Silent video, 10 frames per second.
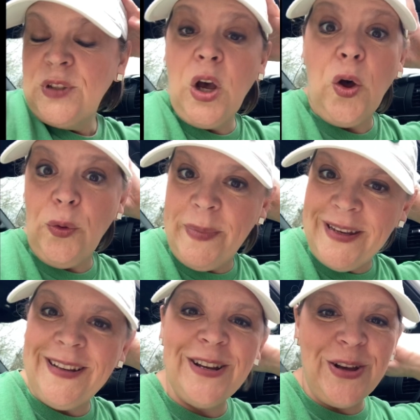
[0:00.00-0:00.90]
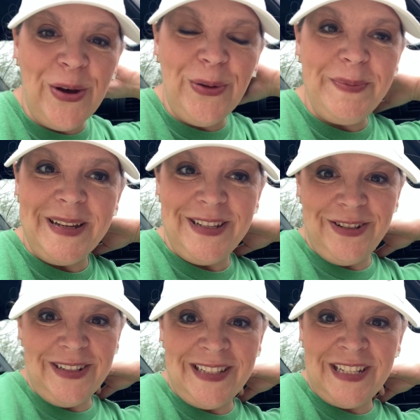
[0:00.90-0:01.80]
Coleman, a Coleman
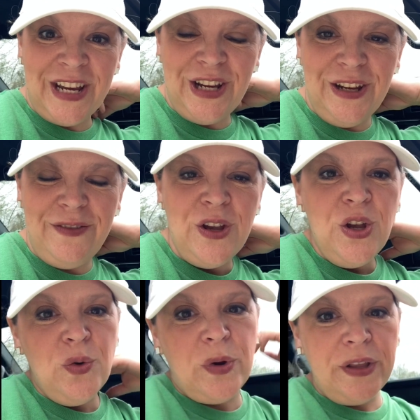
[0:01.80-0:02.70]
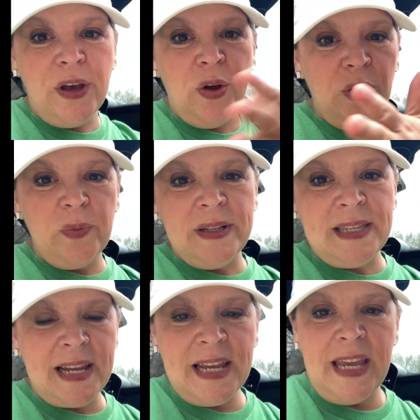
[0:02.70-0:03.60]
cook stove, one of the old ones
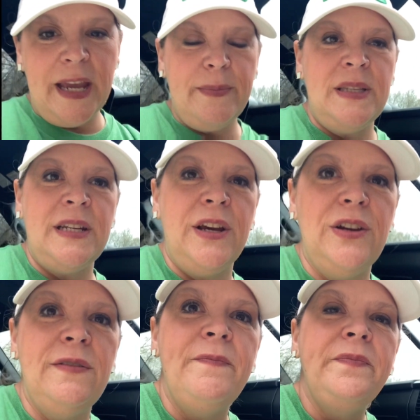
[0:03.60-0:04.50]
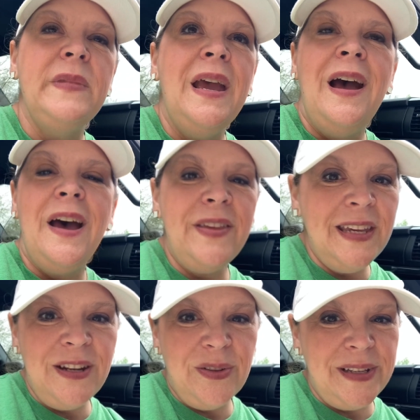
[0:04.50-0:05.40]
like a camp stove. I think
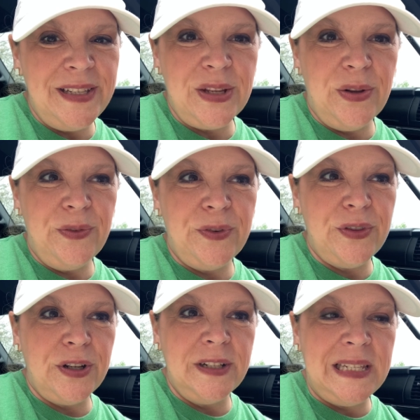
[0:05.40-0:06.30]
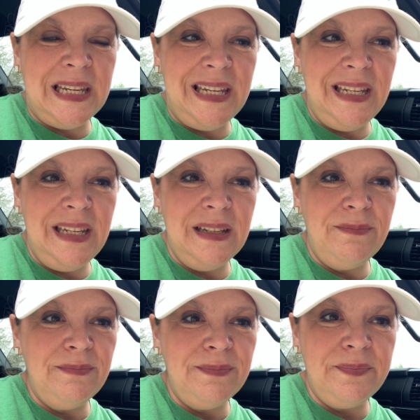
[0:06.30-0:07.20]
it only sold for 13.
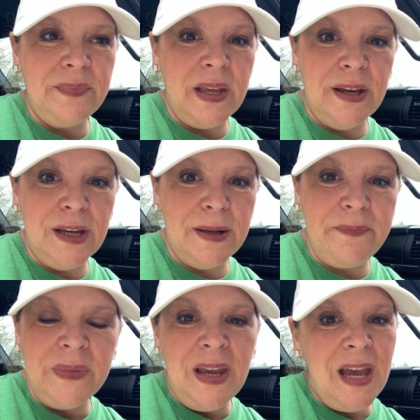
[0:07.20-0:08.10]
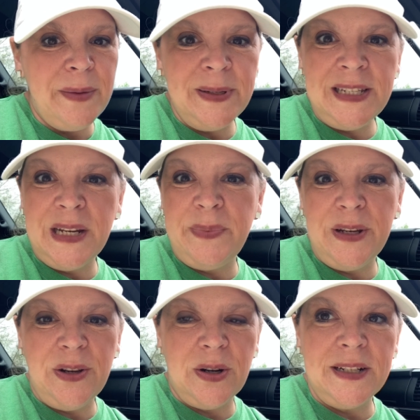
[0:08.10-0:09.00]
Um, I picked it up at a
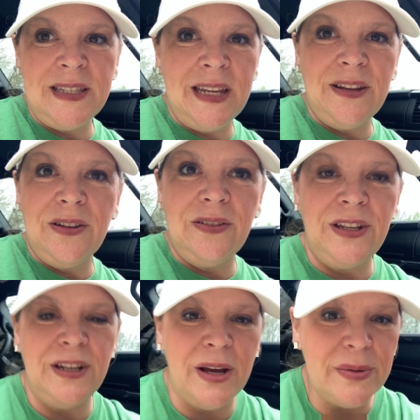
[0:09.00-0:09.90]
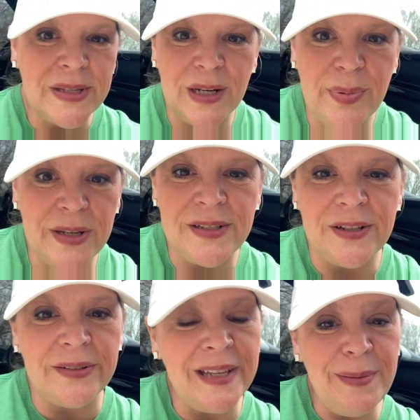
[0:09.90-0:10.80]
yard sale. You know, I was going to post it
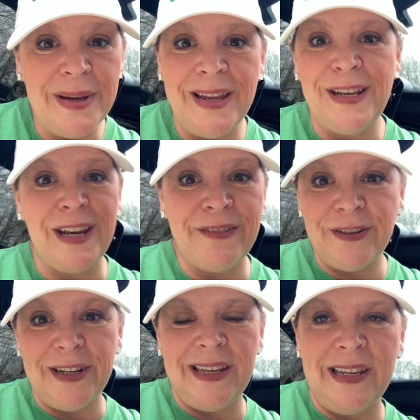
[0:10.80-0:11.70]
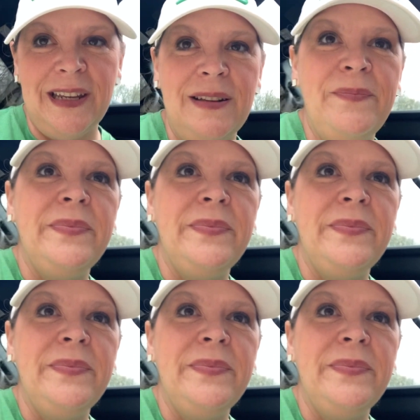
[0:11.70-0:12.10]
on eBay. Never did.